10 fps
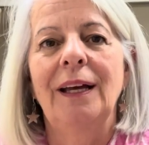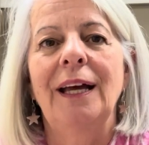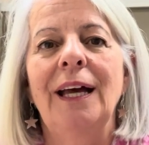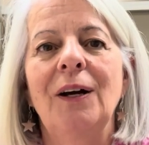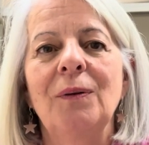
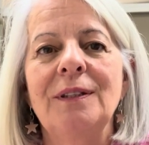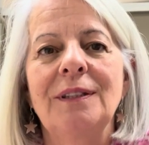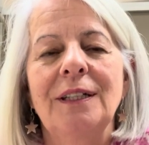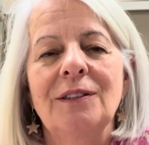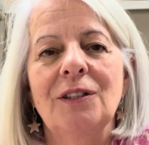How is
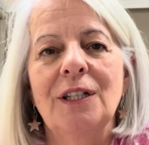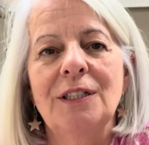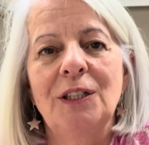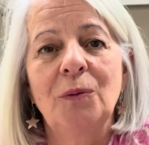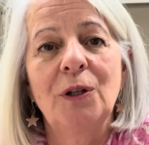
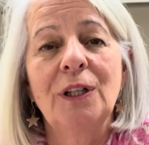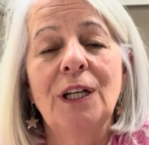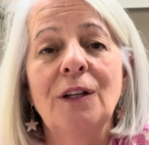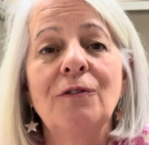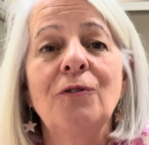anxiety
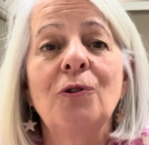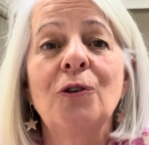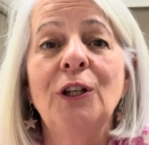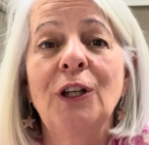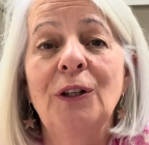working for
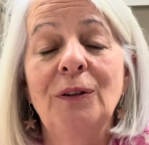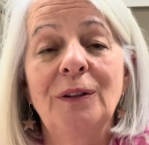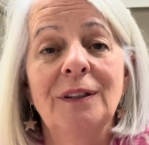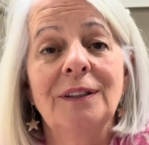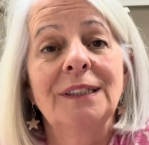you?
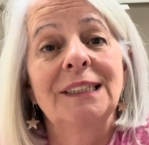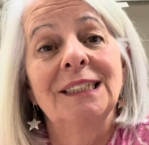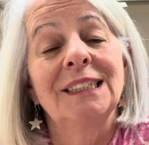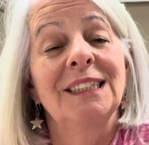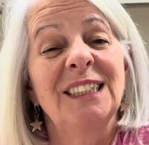
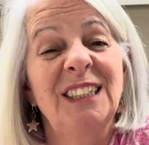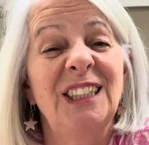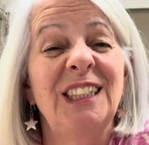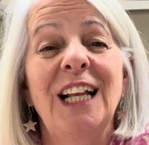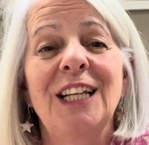It's
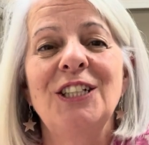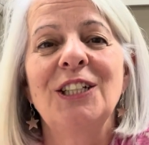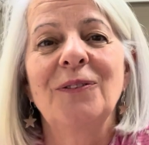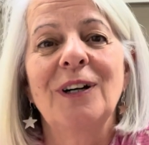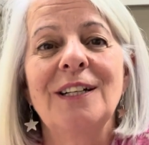a
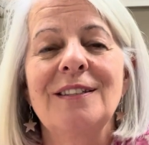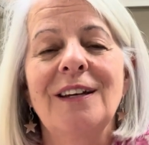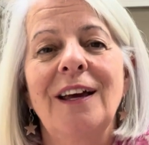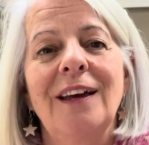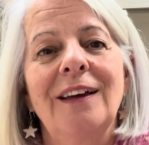challenging one, isn't it?